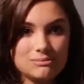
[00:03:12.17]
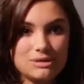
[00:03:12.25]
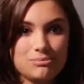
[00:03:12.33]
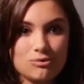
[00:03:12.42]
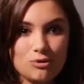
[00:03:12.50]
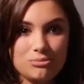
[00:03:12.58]

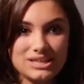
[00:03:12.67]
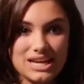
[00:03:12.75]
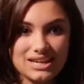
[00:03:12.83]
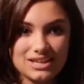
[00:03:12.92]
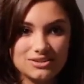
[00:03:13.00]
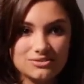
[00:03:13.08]
People will be
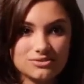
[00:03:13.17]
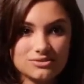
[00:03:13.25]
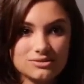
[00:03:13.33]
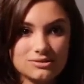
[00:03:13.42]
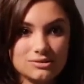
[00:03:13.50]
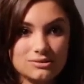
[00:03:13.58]
negative.
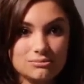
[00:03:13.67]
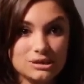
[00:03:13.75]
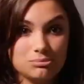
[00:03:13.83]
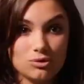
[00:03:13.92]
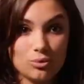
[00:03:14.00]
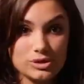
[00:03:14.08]

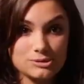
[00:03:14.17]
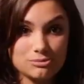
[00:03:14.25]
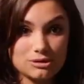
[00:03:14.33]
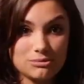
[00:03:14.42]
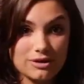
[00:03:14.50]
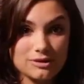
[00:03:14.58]
People will
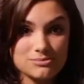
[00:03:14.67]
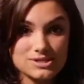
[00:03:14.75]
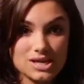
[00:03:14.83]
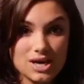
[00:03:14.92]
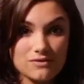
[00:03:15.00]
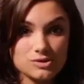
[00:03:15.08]
whisper among
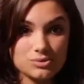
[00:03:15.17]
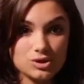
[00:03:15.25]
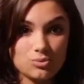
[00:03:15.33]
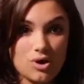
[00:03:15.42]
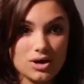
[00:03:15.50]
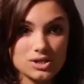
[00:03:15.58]
themselves when
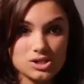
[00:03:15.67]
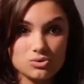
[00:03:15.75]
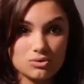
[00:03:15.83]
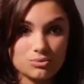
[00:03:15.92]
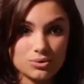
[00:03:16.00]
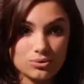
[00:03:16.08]
you walk
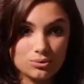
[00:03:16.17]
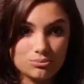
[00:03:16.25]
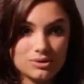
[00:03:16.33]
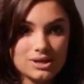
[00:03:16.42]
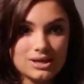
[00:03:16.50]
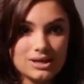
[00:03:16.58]
into a
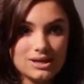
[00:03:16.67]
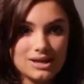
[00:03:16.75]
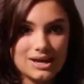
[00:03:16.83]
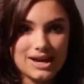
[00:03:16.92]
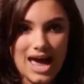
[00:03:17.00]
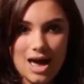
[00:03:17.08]

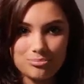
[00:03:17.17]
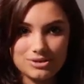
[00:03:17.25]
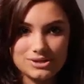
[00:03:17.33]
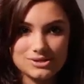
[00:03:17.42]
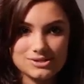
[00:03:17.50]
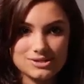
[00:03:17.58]
room. It
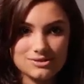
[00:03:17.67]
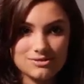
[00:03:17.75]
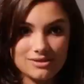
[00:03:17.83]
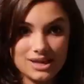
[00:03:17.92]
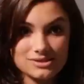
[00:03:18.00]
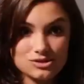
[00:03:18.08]
happens,
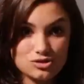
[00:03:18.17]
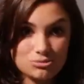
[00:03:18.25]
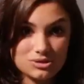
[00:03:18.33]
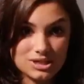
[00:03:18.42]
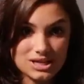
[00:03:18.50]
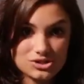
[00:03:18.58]
and that's
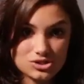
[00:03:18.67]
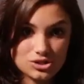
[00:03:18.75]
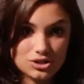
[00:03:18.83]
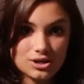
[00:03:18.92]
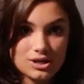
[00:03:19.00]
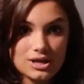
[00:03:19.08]
human
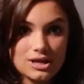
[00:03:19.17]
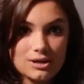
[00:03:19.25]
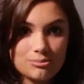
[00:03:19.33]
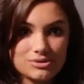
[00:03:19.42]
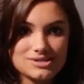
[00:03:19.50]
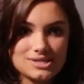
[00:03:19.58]
nature.
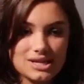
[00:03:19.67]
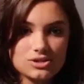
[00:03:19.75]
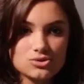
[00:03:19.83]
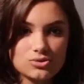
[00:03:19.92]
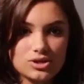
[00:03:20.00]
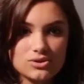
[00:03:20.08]
But staying
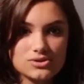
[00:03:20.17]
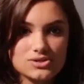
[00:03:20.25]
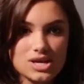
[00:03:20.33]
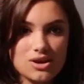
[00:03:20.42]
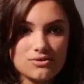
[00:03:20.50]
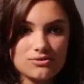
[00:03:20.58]
true to
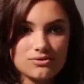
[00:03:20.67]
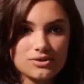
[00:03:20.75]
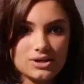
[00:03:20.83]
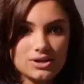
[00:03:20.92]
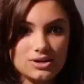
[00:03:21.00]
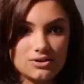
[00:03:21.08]
yourself,
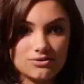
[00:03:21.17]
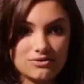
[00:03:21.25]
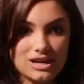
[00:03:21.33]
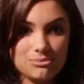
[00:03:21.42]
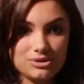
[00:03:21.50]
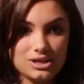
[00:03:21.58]
your
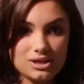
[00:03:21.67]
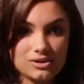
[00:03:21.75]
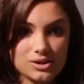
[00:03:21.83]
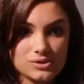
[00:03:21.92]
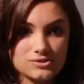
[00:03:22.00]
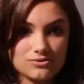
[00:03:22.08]
family, and
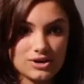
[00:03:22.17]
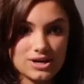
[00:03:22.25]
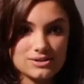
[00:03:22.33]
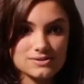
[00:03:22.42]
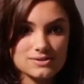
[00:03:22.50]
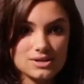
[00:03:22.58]
close
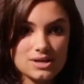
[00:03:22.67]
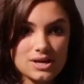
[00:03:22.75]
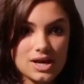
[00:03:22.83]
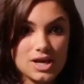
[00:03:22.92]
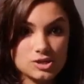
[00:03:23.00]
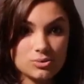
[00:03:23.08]
friends
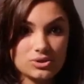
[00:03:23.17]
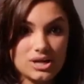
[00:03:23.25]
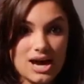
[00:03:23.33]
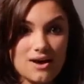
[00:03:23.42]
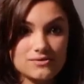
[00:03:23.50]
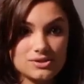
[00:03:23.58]
is what you
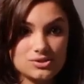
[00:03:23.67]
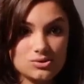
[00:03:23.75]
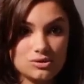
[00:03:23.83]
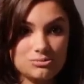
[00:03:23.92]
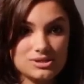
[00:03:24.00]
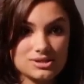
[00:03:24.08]
have to
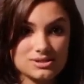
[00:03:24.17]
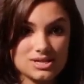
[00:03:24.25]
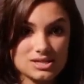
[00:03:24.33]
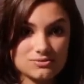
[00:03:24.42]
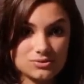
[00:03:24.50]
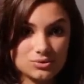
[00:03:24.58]
do to be
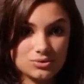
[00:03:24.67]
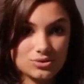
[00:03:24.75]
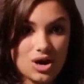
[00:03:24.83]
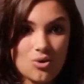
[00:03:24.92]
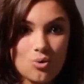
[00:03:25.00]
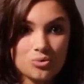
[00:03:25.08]
successful,
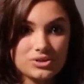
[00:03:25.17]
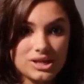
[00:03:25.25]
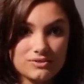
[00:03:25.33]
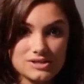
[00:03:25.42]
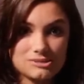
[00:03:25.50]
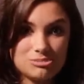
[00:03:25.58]
not only
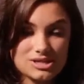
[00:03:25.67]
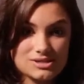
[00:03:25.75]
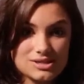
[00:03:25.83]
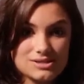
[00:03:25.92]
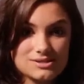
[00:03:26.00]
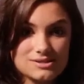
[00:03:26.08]
in this
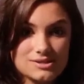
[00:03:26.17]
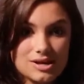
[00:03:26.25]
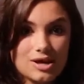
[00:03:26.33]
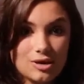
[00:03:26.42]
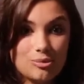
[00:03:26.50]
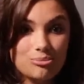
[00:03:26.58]
business,
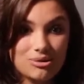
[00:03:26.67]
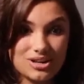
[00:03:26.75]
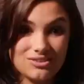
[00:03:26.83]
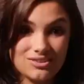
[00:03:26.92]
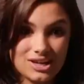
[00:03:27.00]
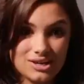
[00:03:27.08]
but
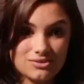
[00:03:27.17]
in